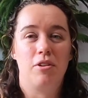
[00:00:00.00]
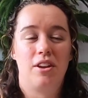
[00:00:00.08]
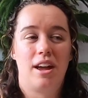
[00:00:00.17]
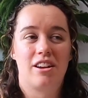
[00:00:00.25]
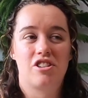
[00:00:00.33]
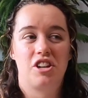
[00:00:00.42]
to
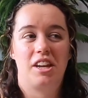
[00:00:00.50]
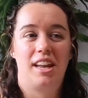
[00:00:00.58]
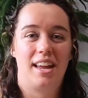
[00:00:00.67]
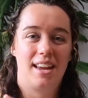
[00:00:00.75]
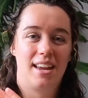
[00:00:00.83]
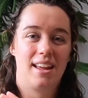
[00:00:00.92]
actually
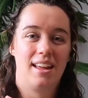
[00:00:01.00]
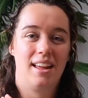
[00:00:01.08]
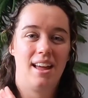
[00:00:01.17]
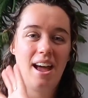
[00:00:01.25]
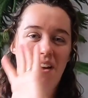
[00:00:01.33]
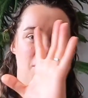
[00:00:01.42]
like
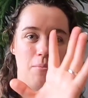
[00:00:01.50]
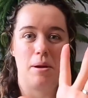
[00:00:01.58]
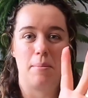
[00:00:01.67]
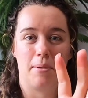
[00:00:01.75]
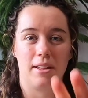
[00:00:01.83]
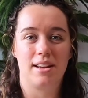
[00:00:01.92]
have a
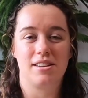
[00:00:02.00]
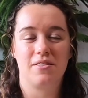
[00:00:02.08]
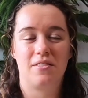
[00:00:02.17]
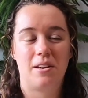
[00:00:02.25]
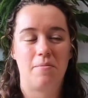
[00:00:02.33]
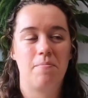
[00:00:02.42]
big plant of
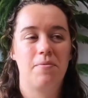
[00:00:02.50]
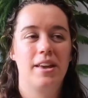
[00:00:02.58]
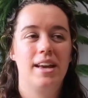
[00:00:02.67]
them.